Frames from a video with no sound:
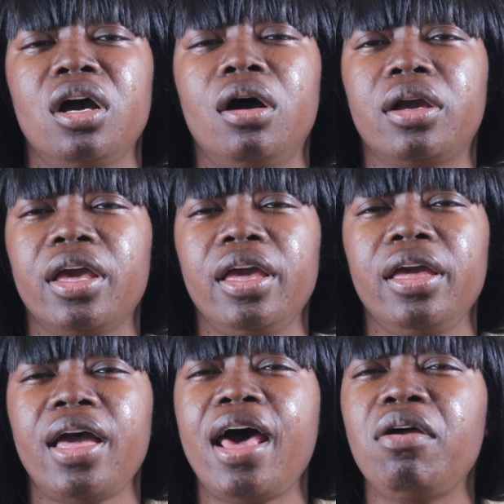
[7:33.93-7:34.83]

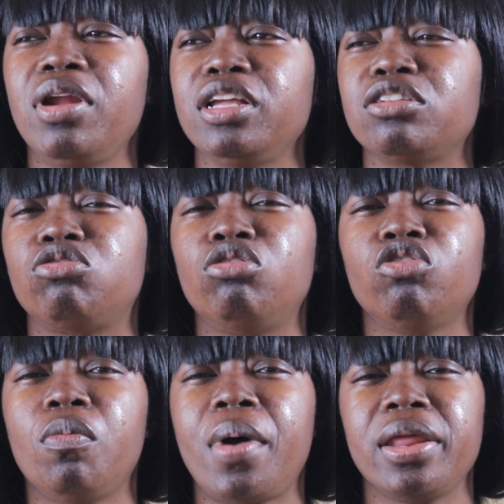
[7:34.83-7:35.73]
Okay? I don't like to
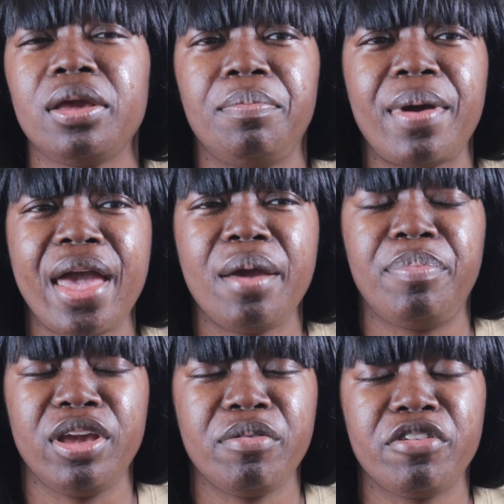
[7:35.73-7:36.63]
call nobody a
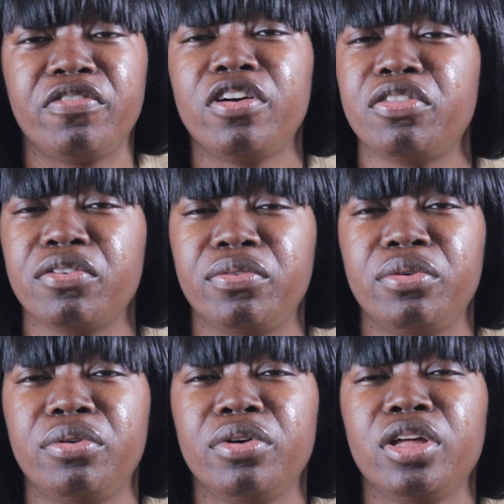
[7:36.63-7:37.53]
bad parent, first of
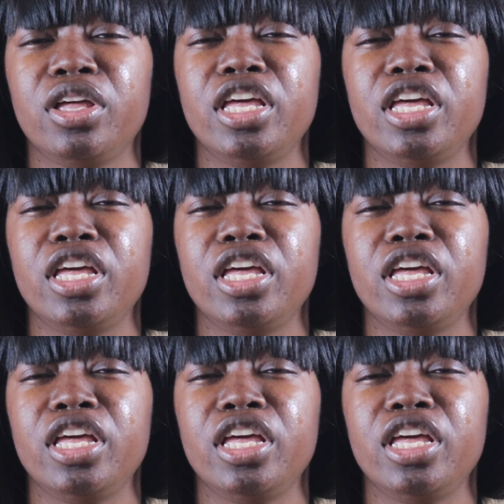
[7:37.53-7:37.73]
all.